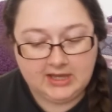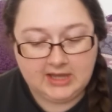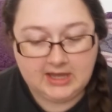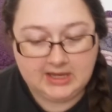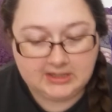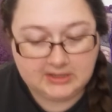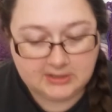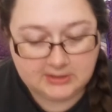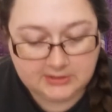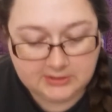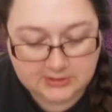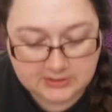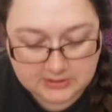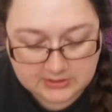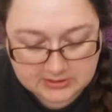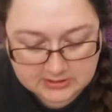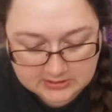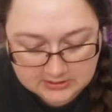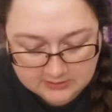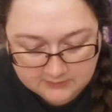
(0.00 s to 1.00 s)
like the look
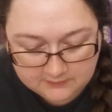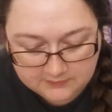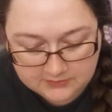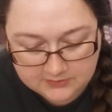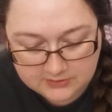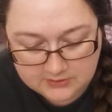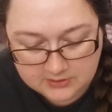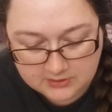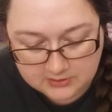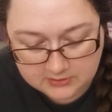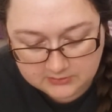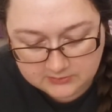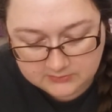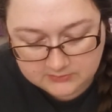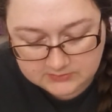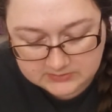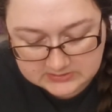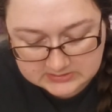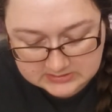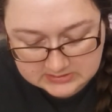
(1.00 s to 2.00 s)
of
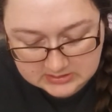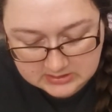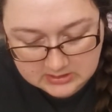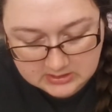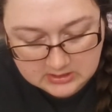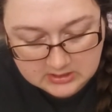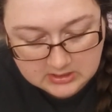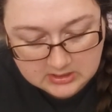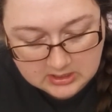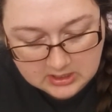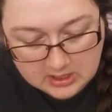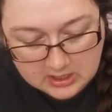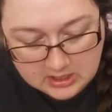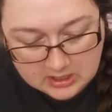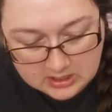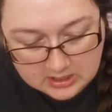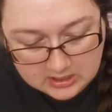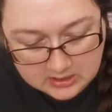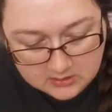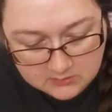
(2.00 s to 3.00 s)
those.
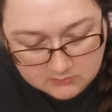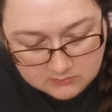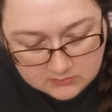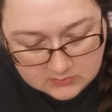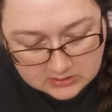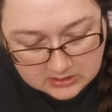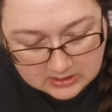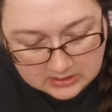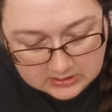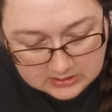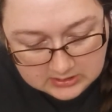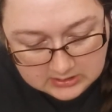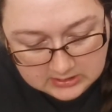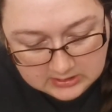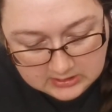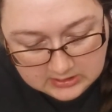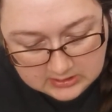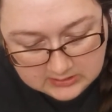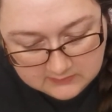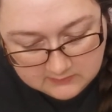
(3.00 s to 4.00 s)

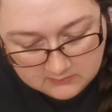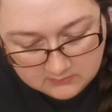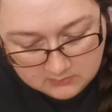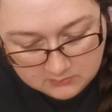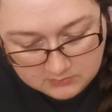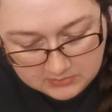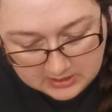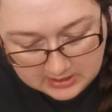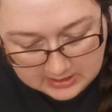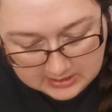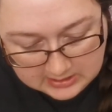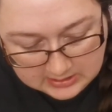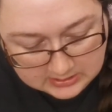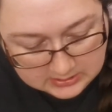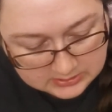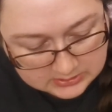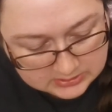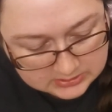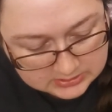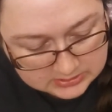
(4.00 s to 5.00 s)
Is there a
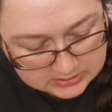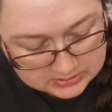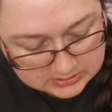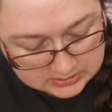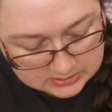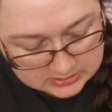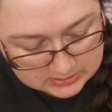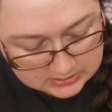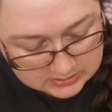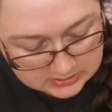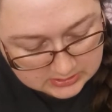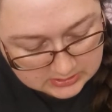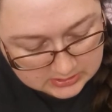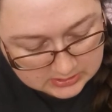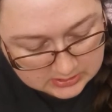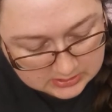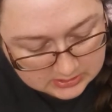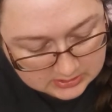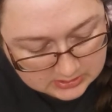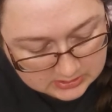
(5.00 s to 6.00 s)
page
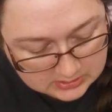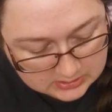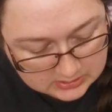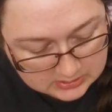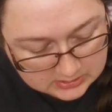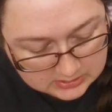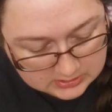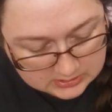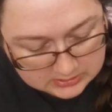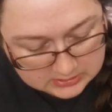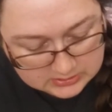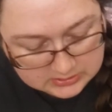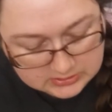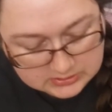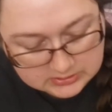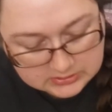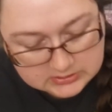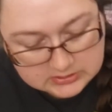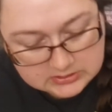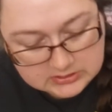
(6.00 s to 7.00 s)
that
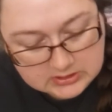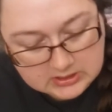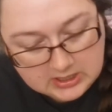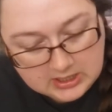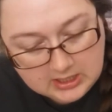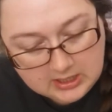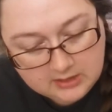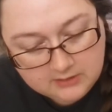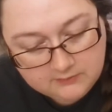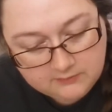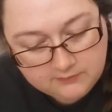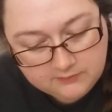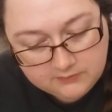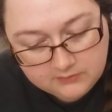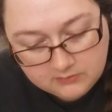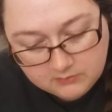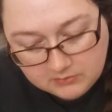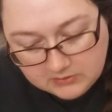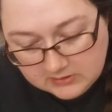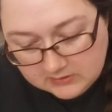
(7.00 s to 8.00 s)
doesn't have
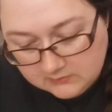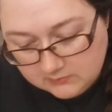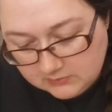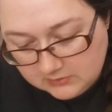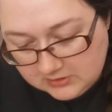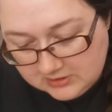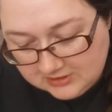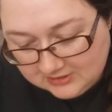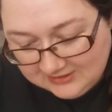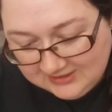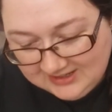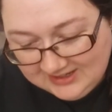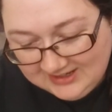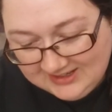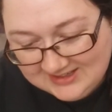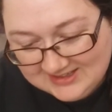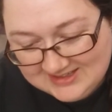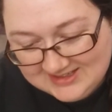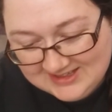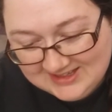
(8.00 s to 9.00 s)
the password on
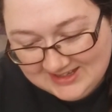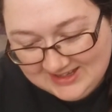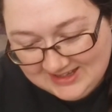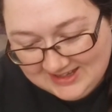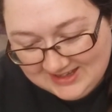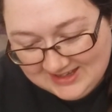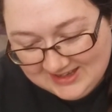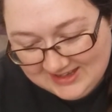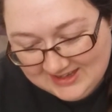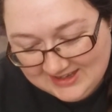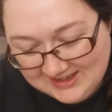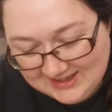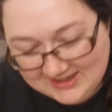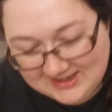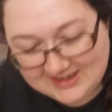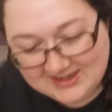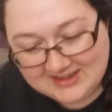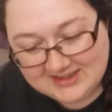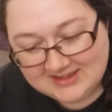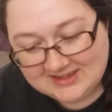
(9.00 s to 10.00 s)
it?
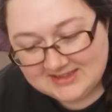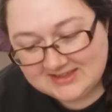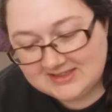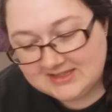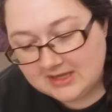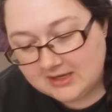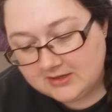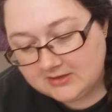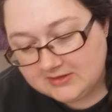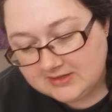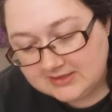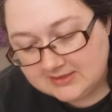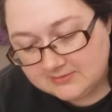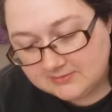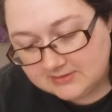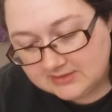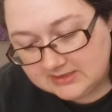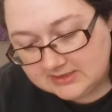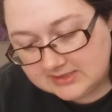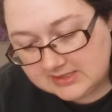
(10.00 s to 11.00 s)
So this
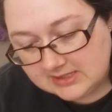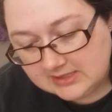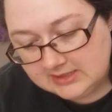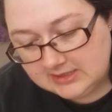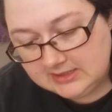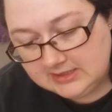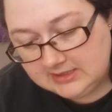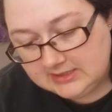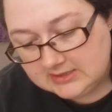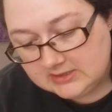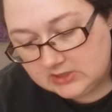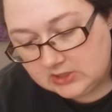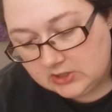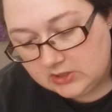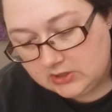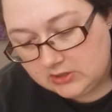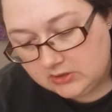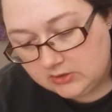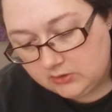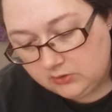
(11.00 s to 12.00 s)
one is a
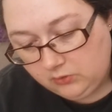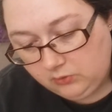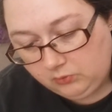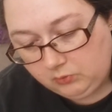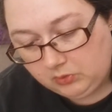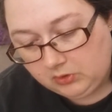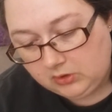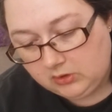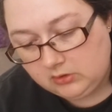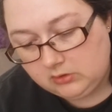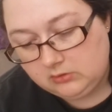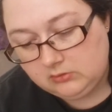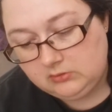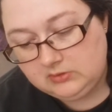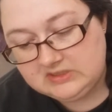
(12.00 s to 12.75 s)
Lisa Hooper